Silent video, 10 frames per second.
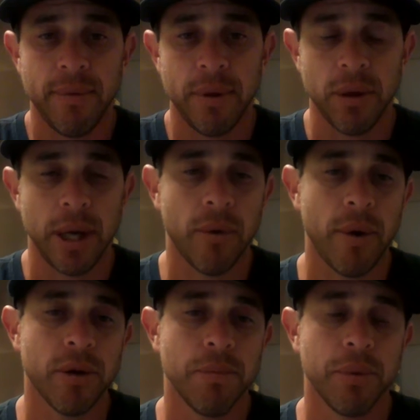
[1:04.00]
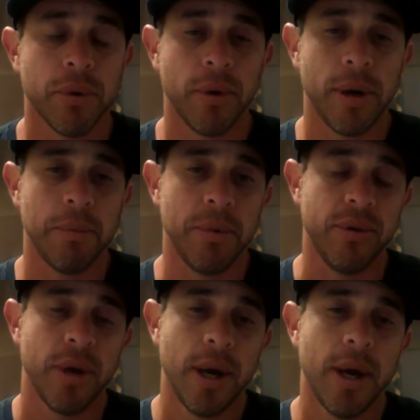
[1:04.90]
in the graduate program
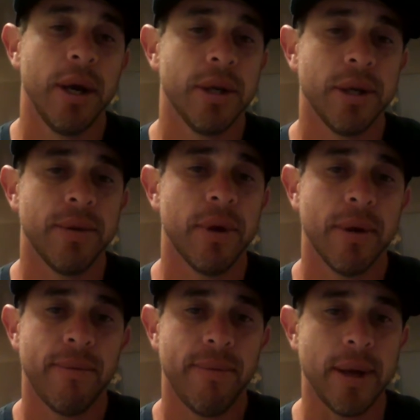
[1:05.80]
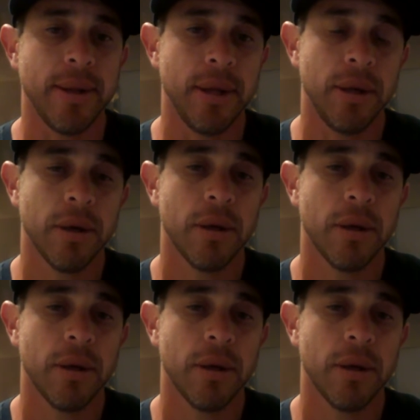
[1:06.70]
is just finding